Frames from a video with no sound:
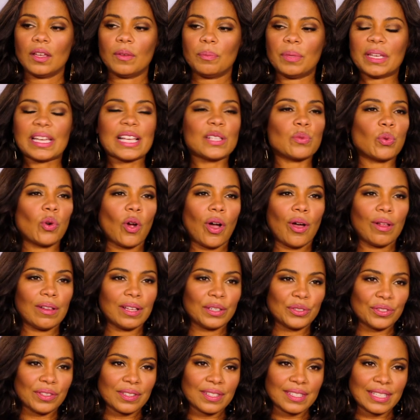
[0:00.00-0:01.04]
Because we're all
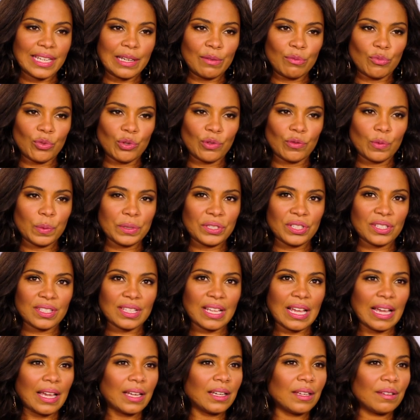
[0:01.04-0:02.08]
under the same roof, which is
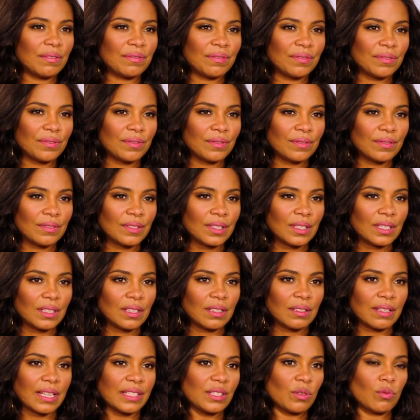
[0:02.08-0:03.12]
kind of
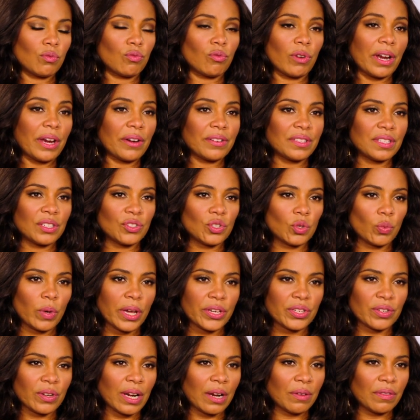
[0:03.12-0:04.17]
that's a rare
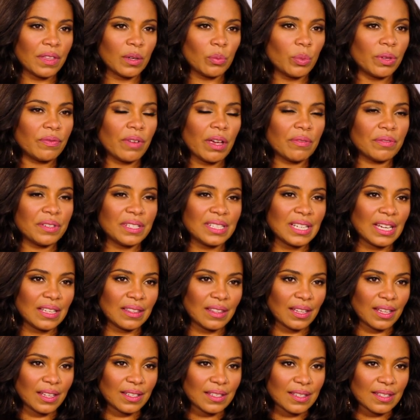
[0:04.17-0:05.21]
situation. I don't think we've ever
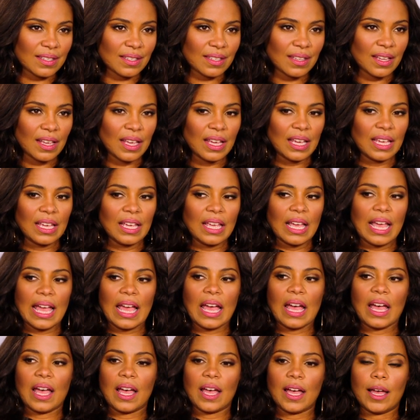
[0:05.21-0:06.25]
done this.
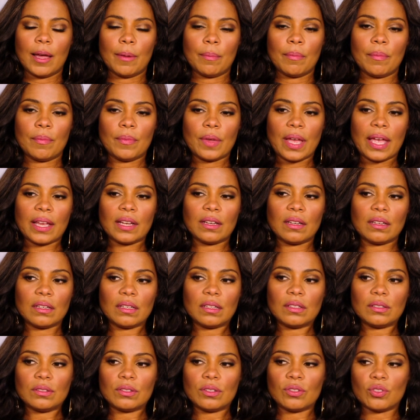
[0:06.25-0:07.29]
Um,
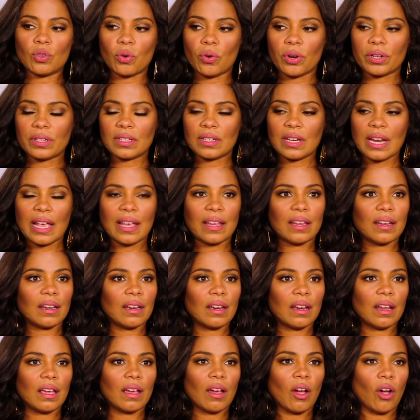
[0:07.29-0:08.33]
and Jordan
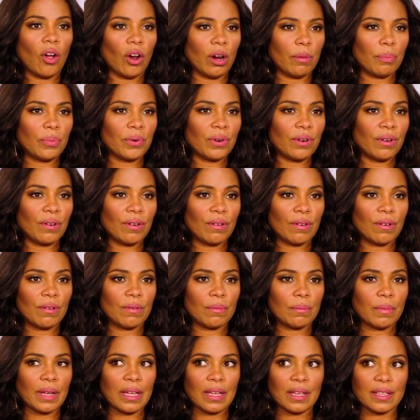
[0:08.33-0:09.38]
and Harper,
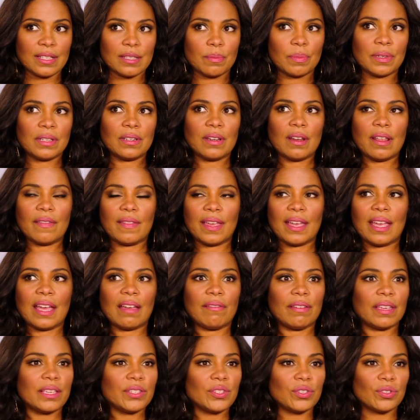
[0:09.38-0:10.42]
my husband, they
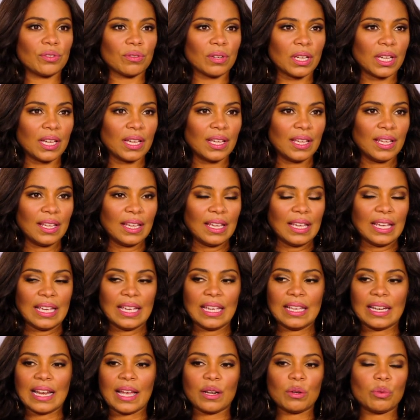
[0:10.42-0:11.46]
have history,
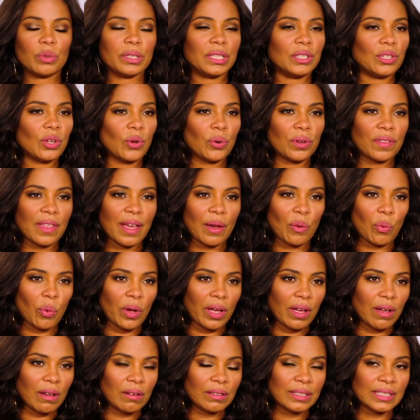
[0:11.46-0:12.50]
and I don't really know her that
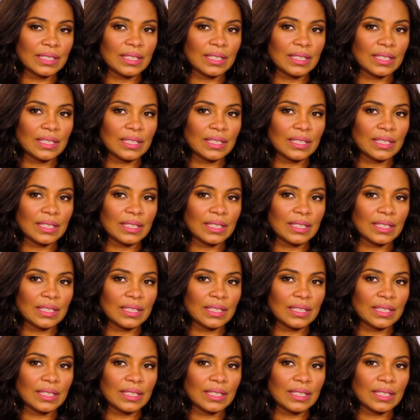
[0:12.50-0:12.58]
well.